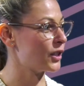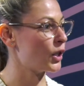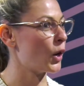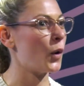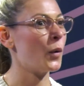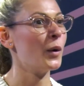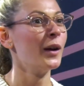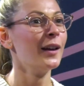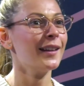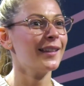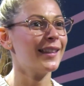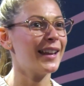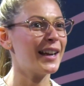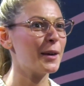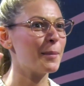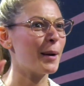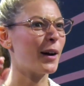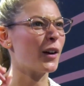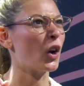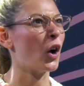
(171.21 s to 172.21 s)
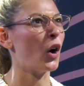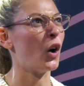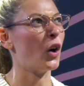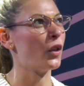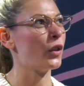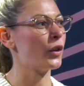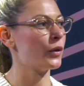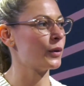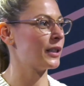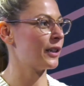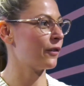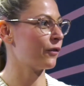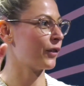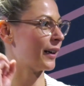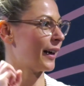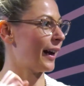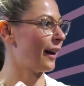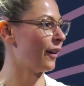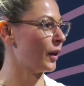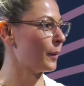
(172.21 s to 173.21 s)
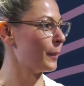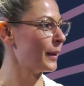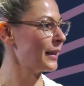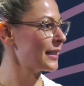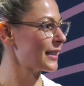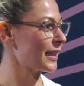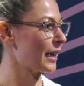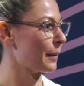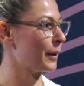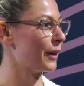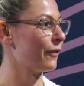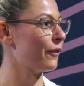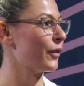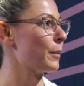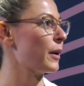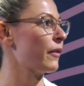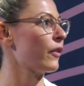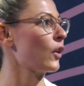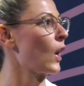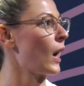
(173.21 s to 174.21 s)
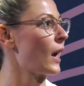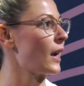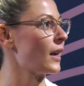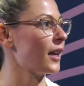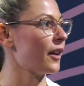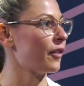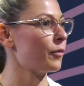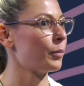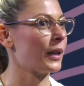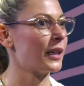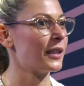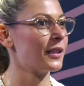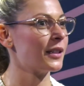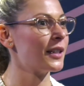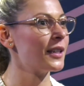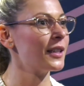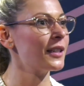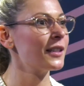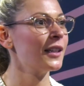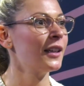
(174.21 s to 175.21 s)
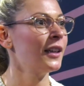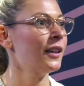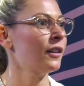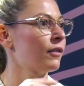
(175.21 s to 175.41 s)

So think about all those different elements coming from a variety of places,